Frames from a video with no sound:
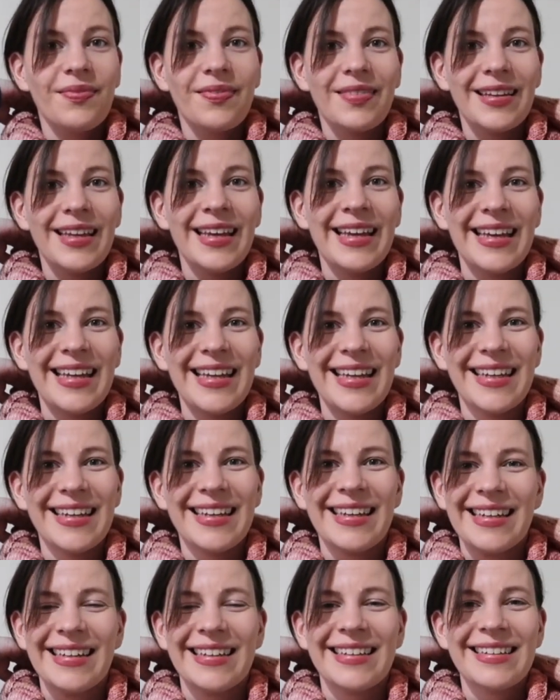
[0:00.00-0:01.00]

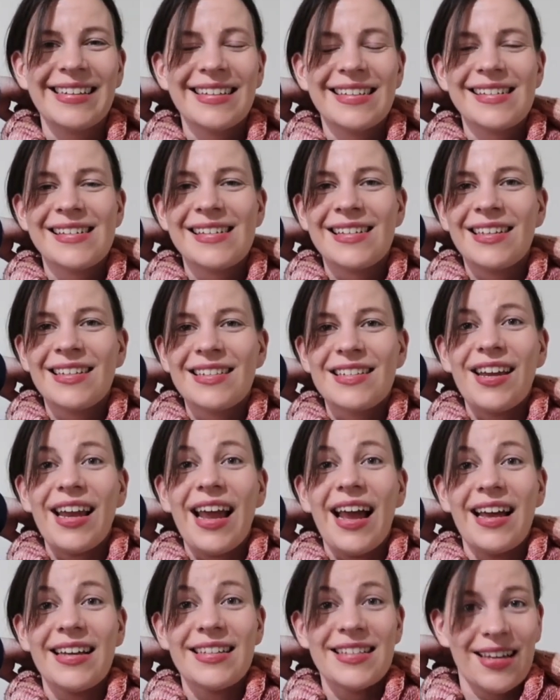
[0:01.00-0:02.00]
So
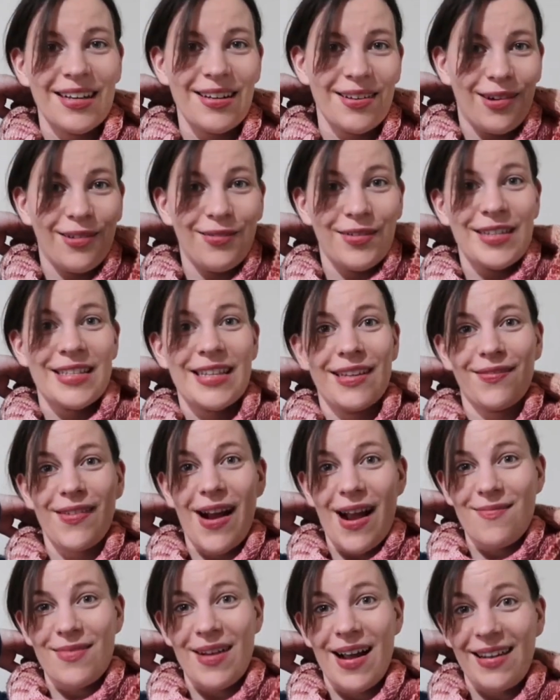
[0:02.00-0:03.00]
yeah, it's going to obviously
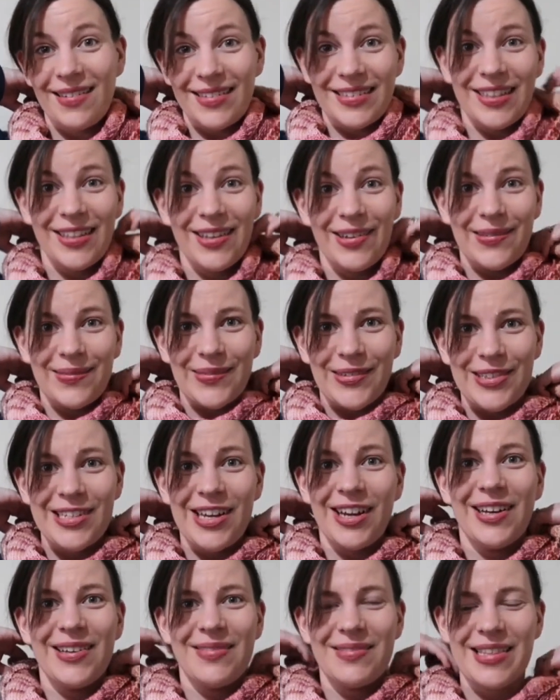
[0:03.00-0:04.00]
wrap round a lot more
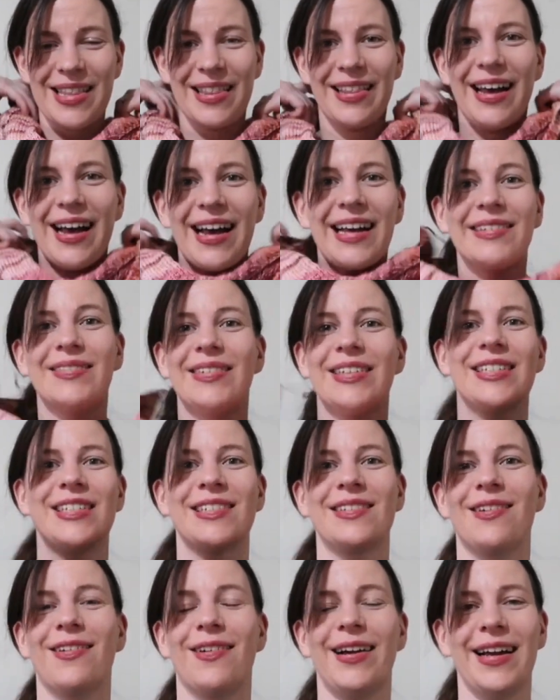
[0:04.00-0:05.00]
times than that, which
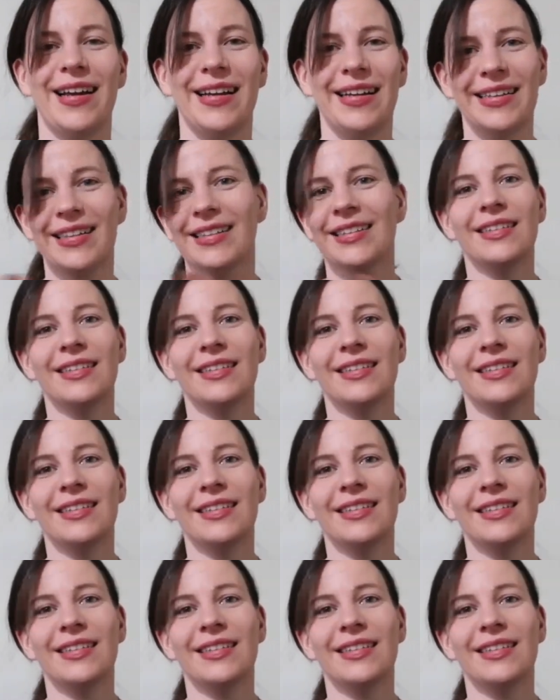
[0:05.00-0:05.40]
is great.